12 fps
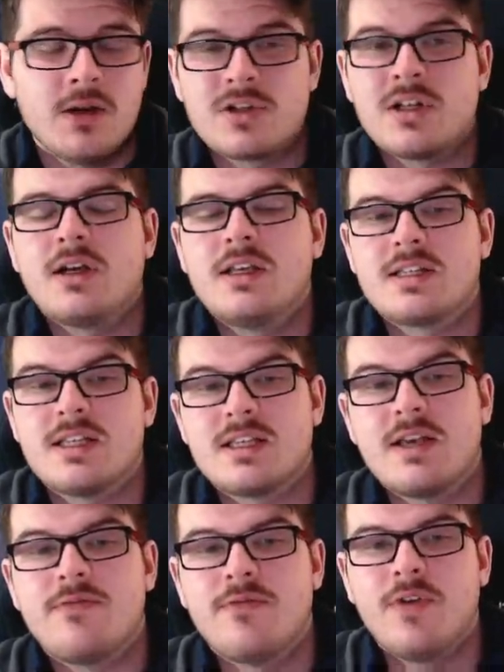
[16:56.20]
like it's the
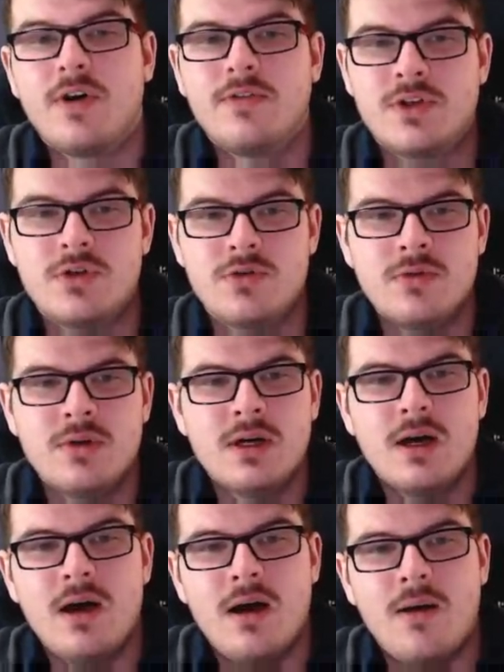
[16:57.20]
752,
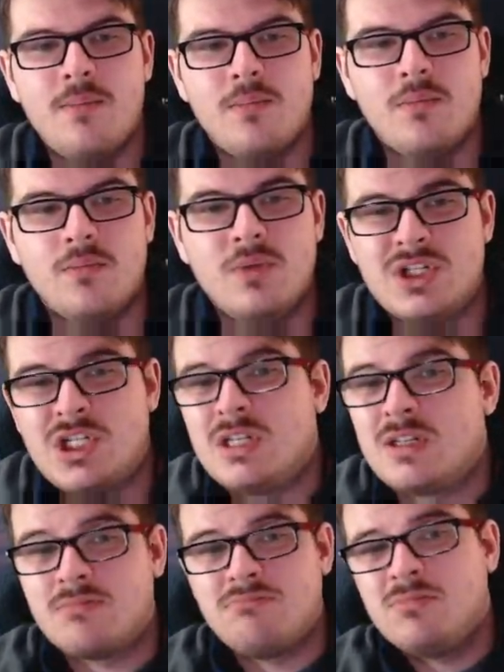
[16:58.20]
which
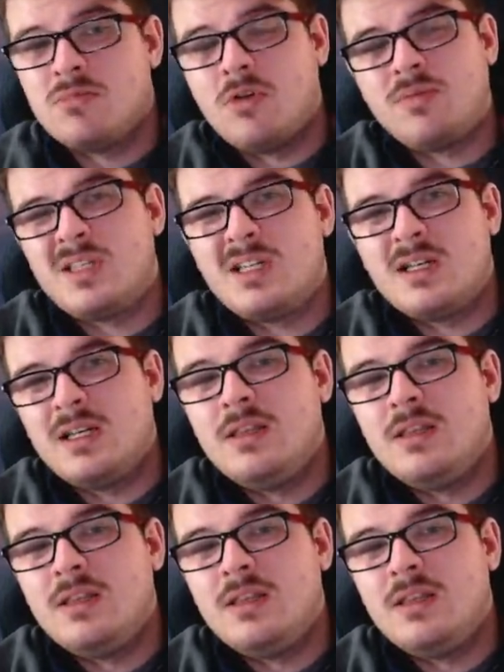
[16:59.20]
is not particularly the